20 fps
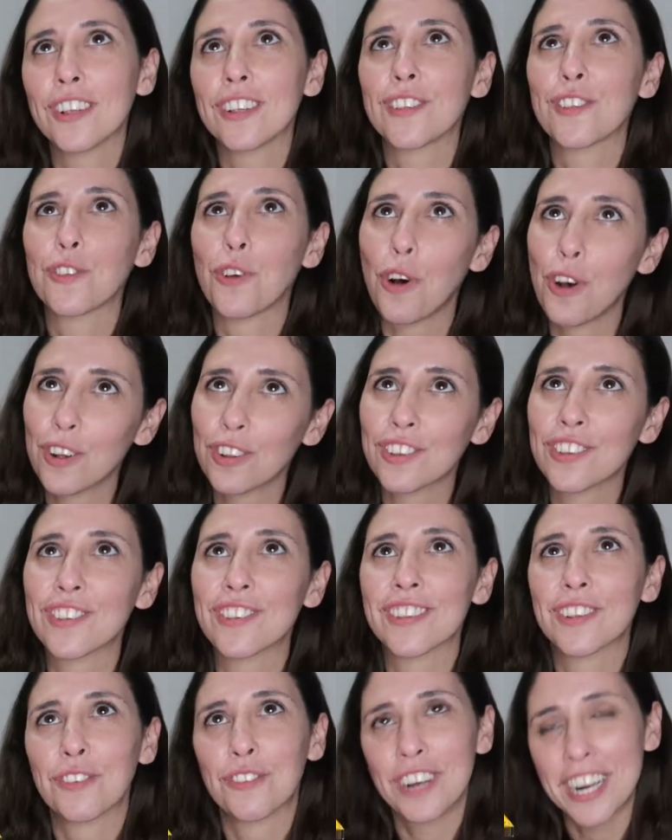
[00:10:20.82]
sauce
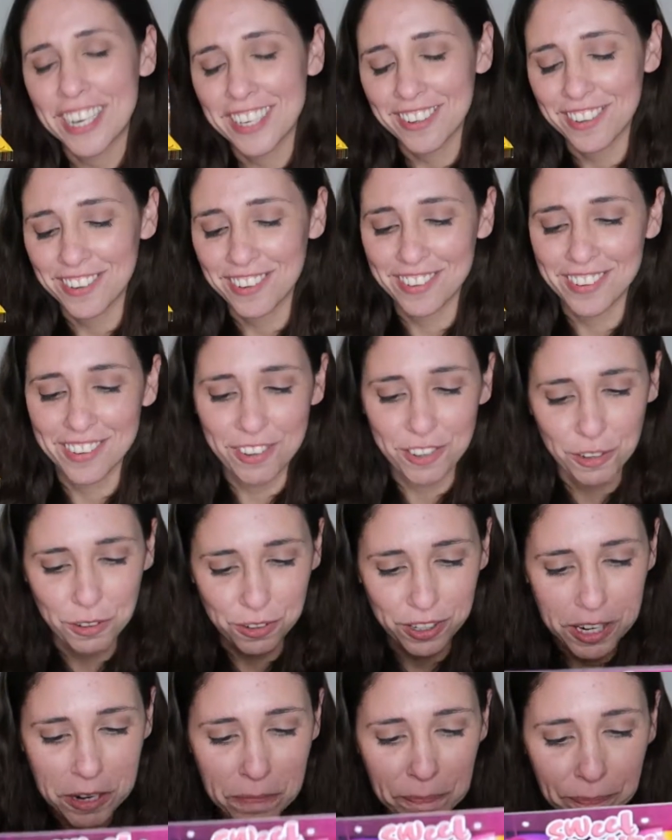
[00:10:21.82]
crackers,
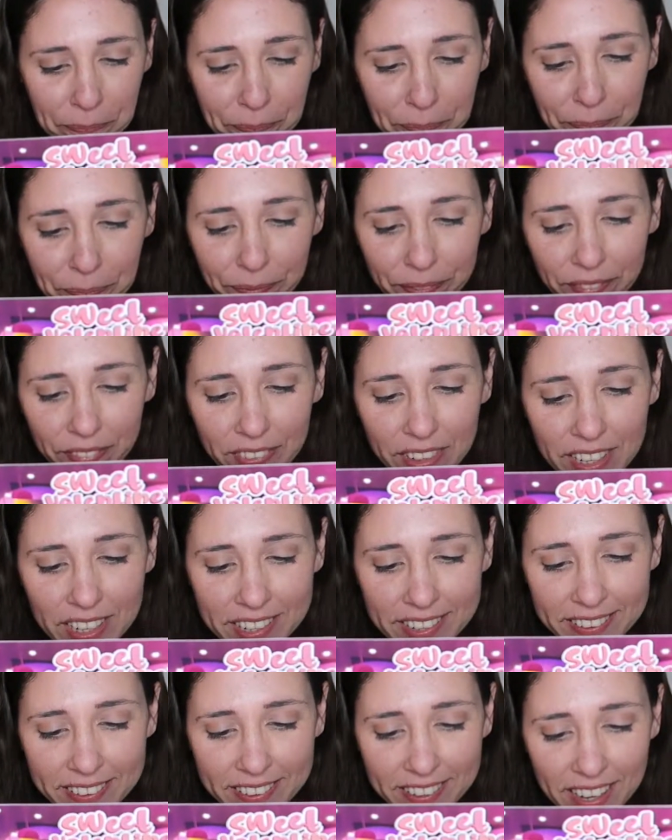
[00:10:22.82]
sorry,
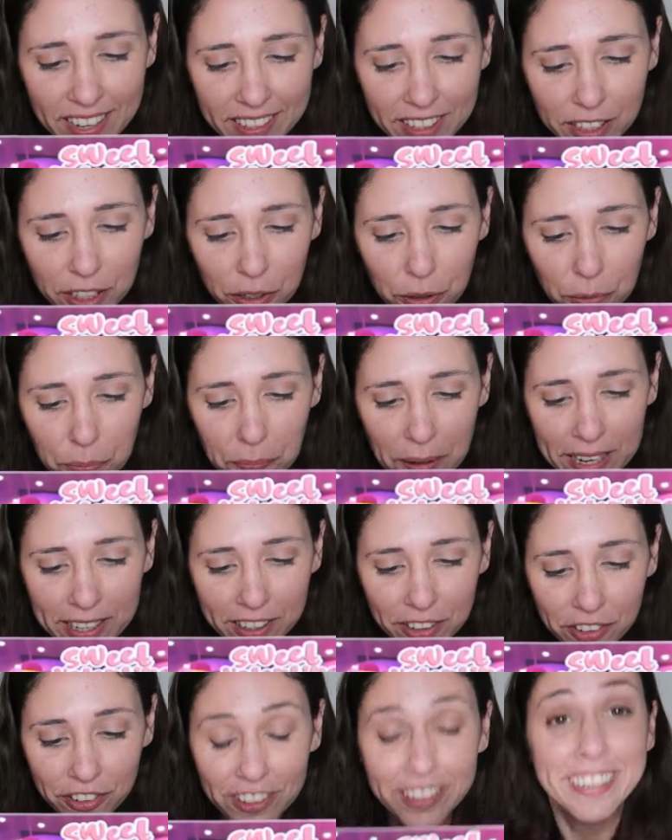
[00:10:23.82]
inside a cute
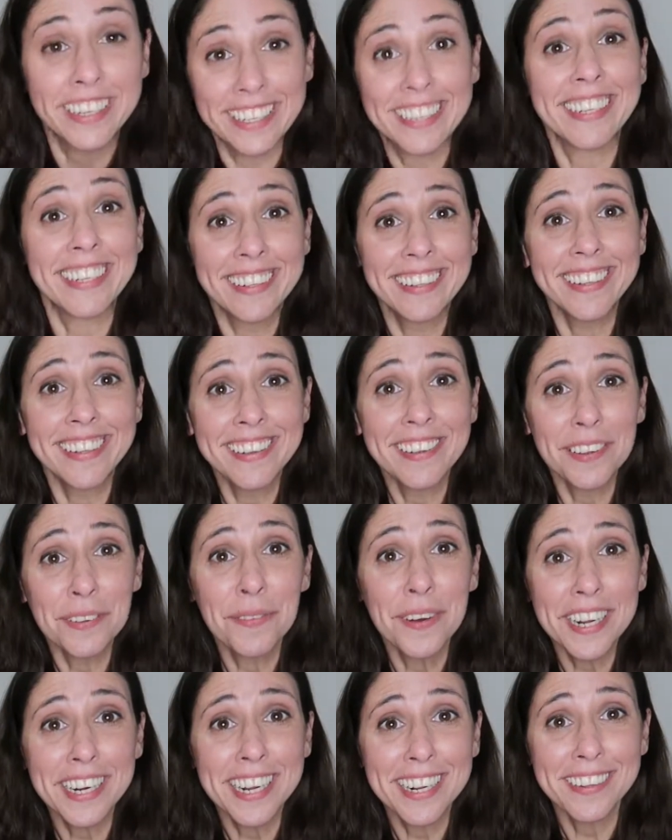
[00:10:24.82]
packaging. This is
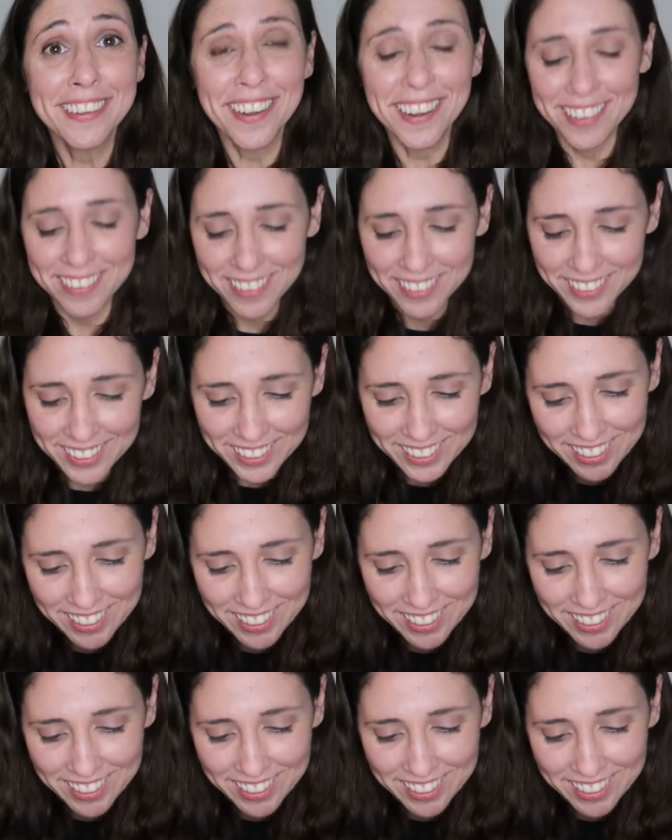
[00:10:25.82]
what I thought.